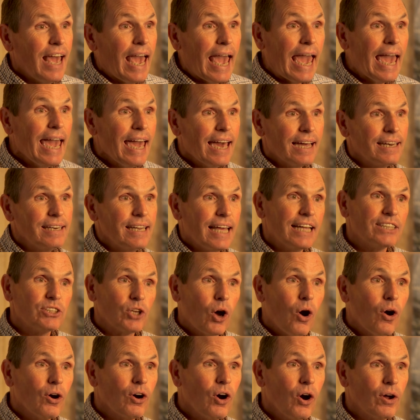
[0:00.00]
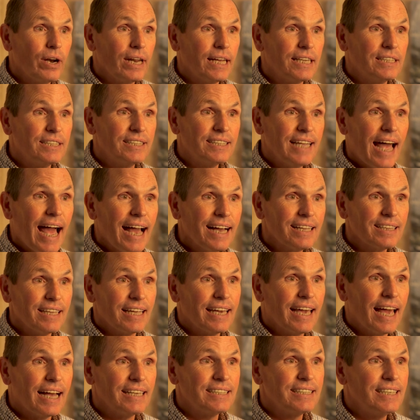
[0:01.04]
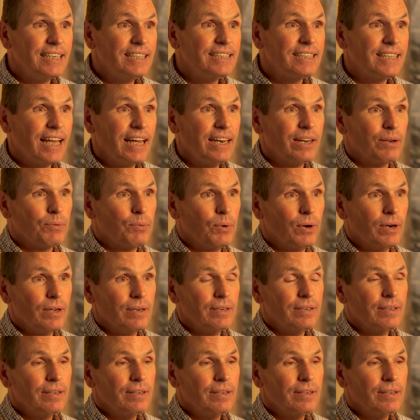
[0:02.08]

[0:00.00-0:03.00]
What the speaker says: and it's all gone exactly as he said it would.